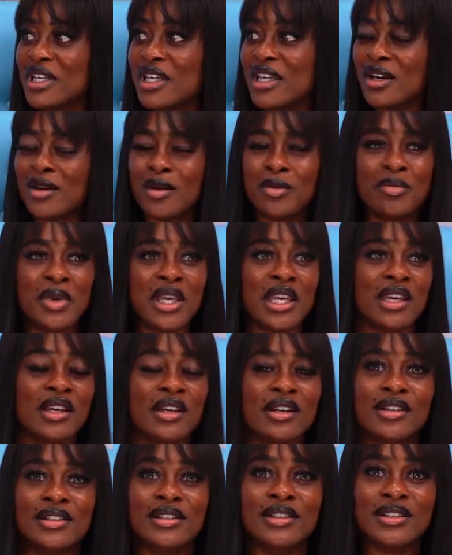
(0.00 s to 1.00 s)
Yeah. Me.
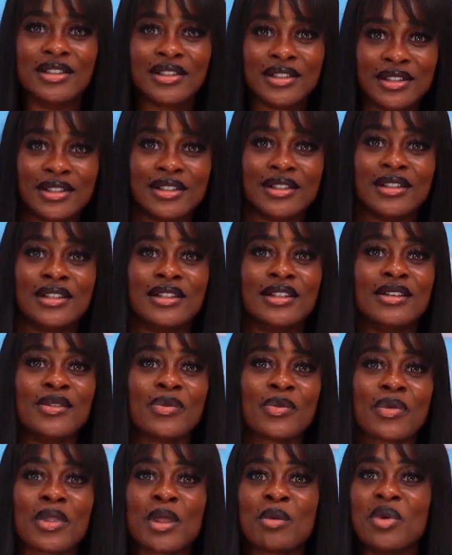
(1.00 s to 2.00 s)
Period.
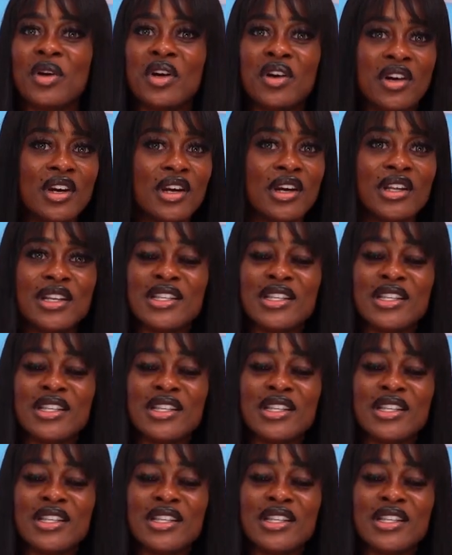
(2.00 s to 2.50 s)
Period.